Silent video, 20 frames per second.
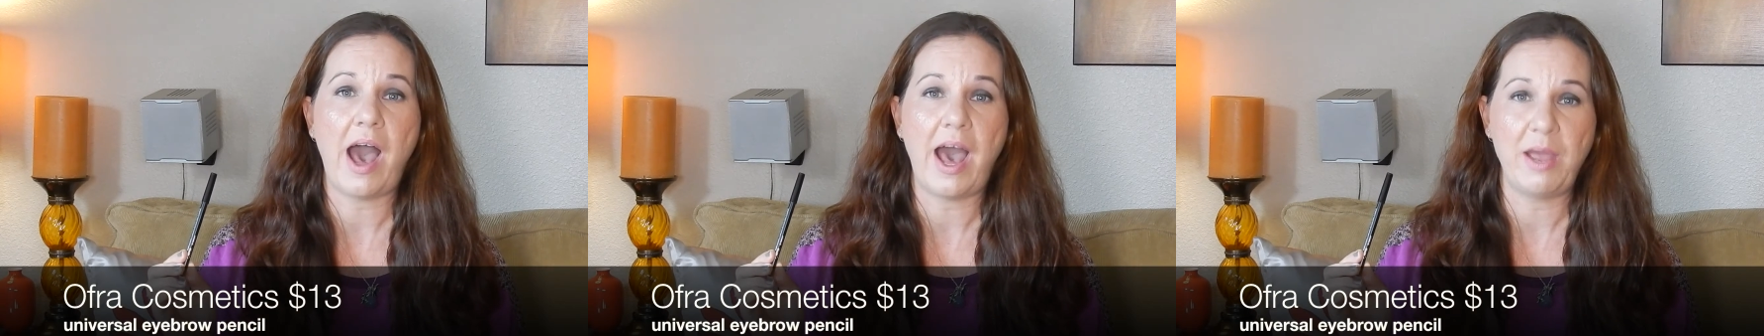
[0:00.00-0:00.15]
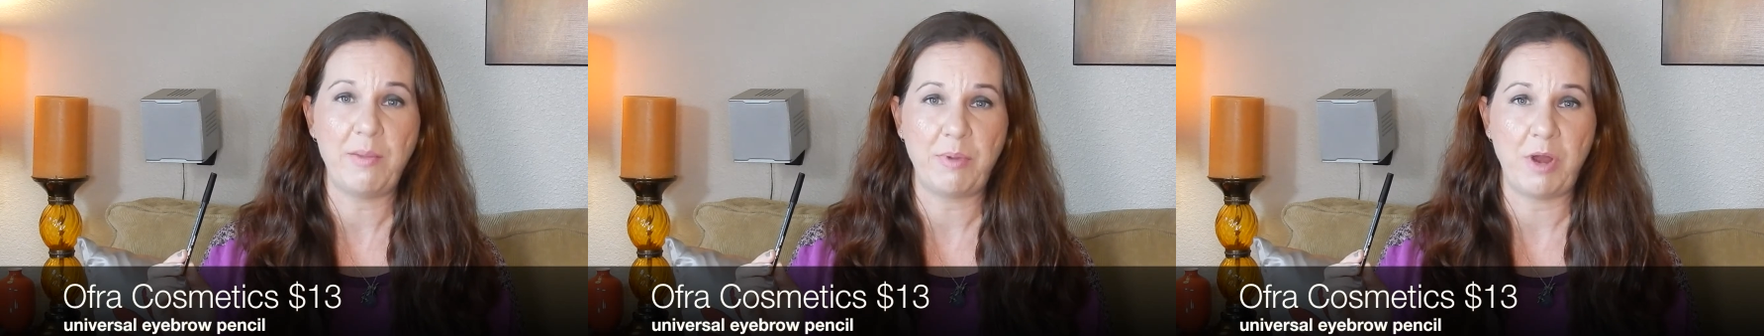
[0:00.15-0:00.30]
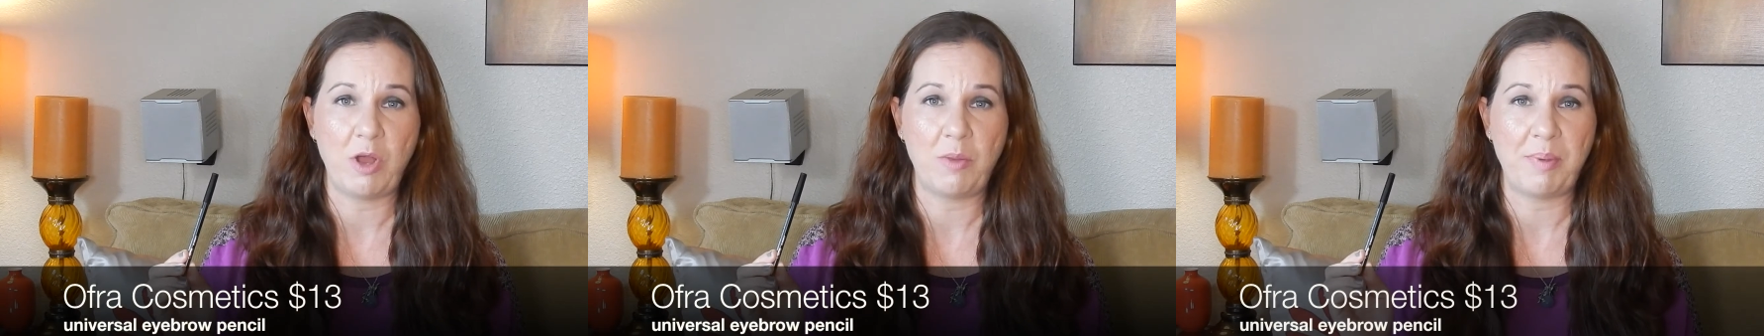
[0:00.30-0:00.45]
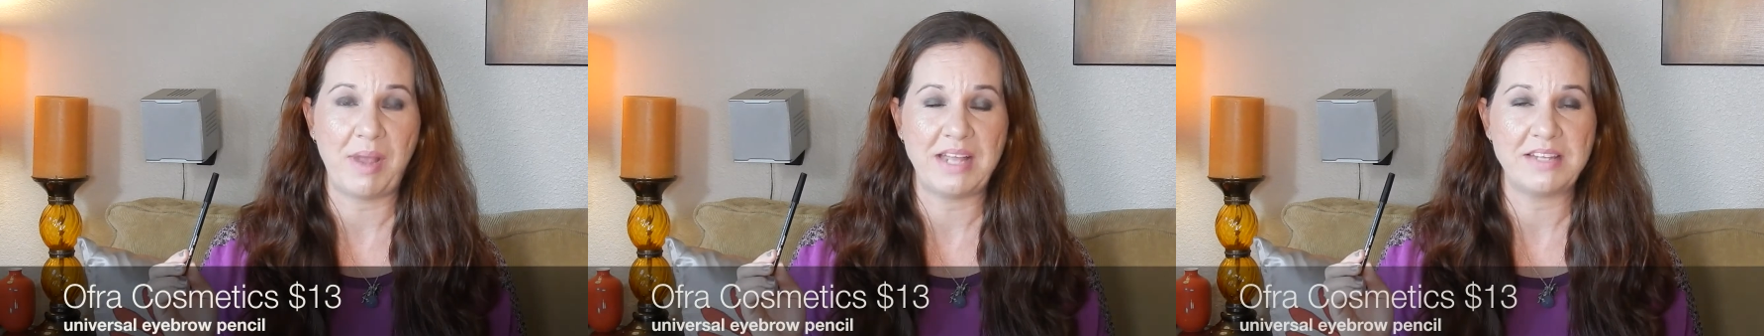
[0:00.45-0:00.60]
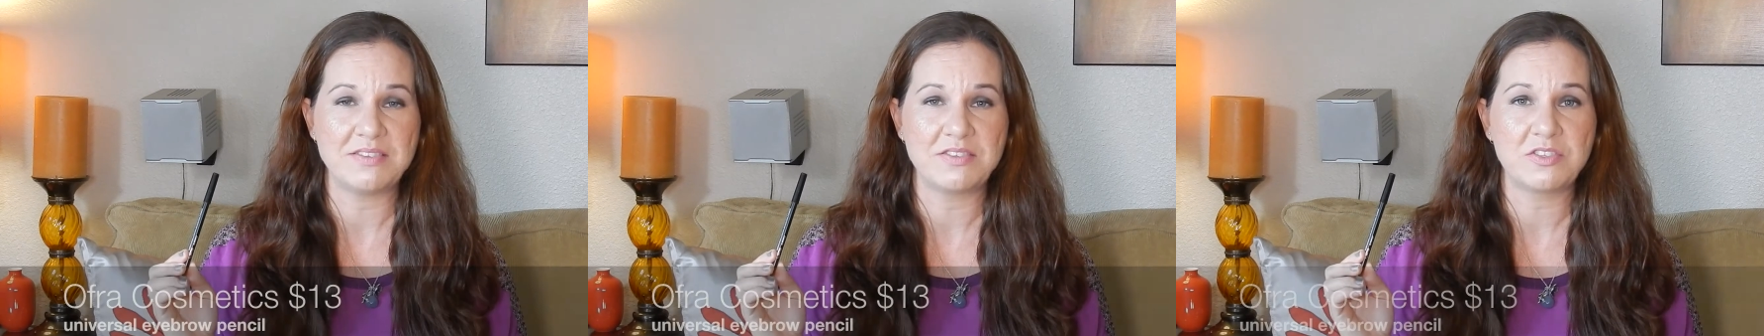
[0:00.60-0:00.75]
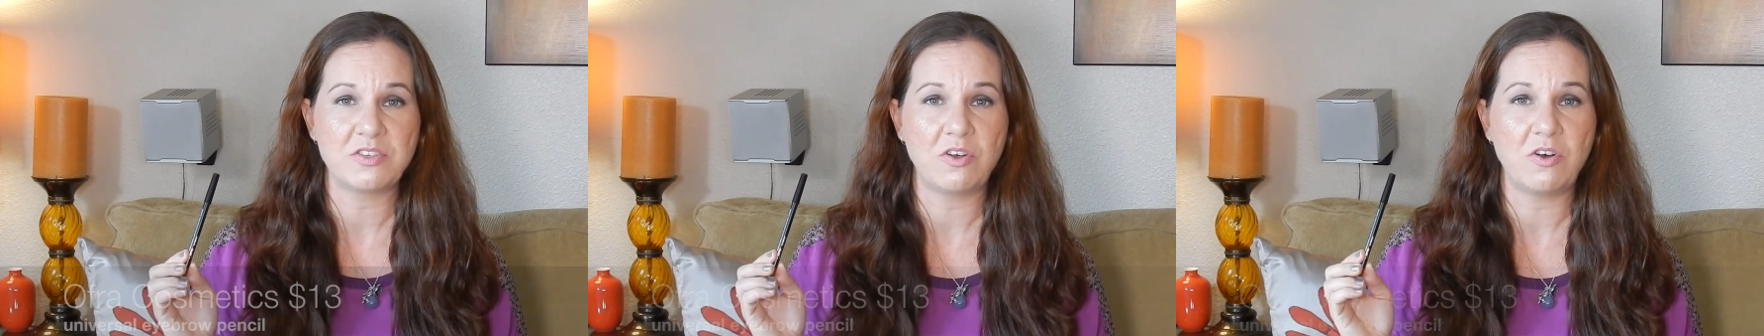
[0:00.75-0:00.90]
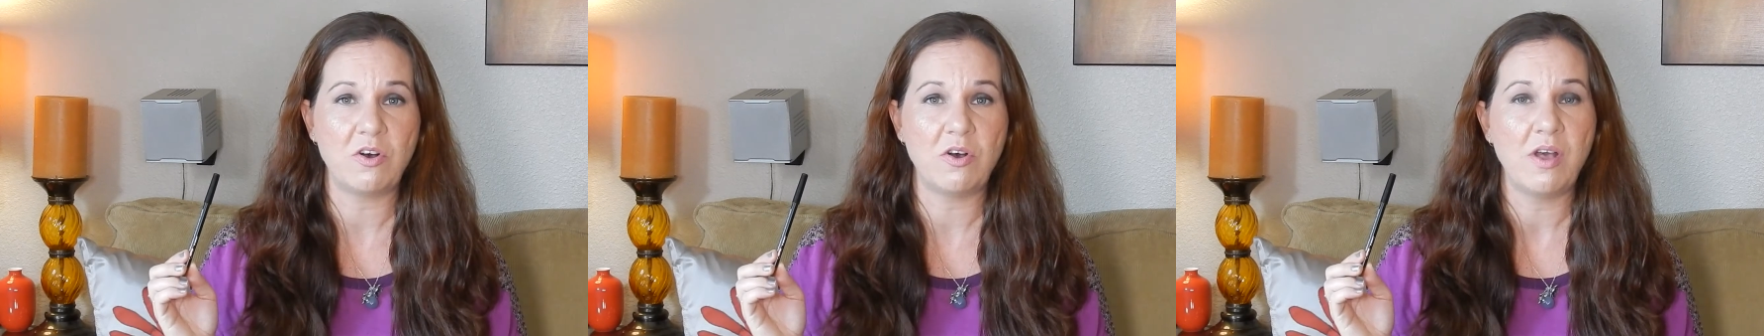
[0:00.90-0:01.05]
eyebrow
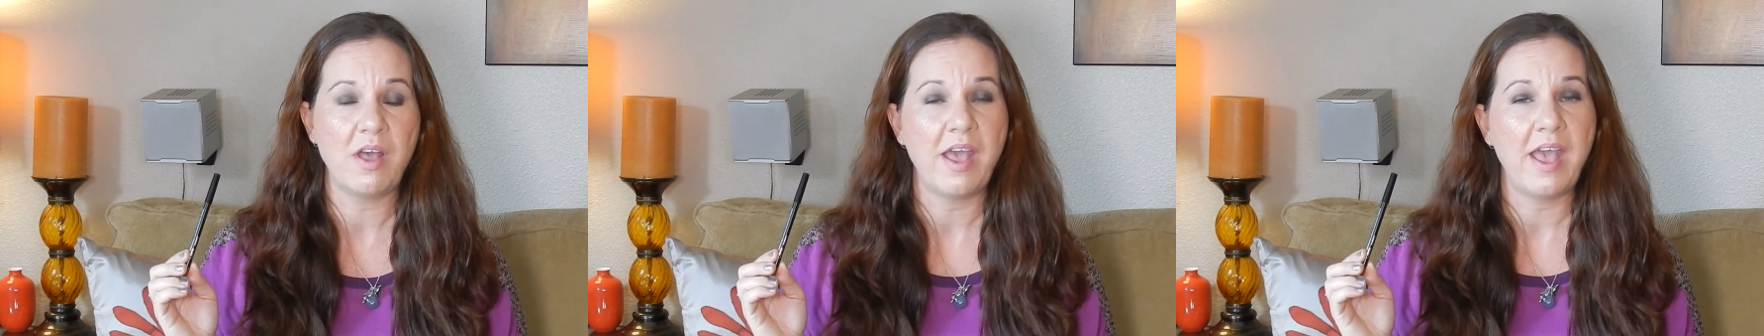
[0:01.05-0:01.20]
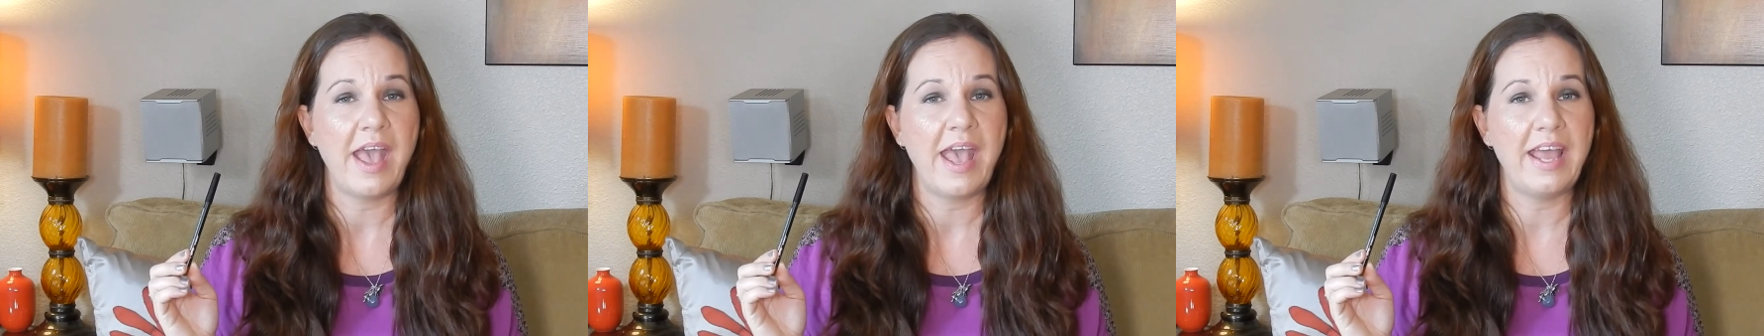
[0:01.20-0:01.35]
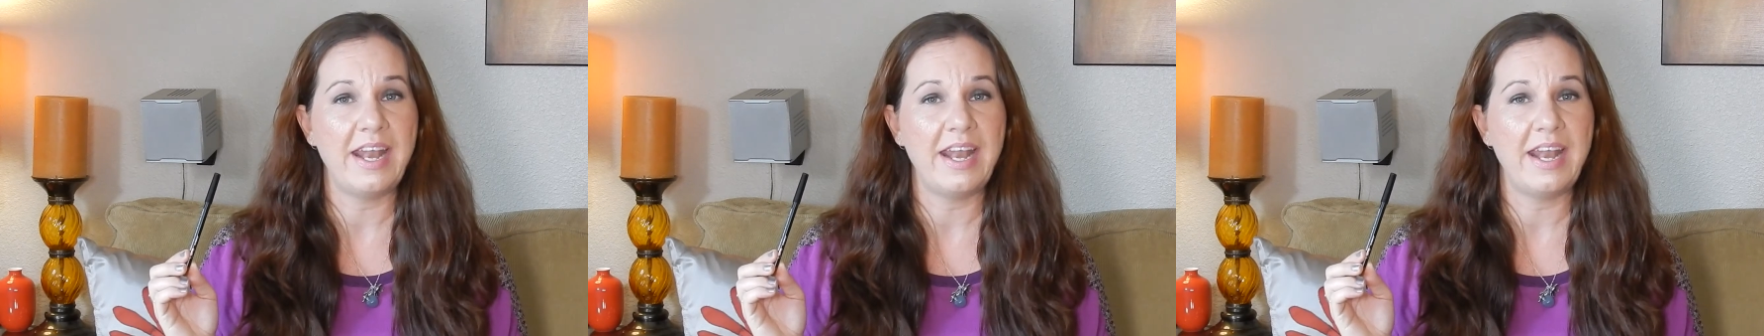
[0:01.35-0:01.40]
pencil,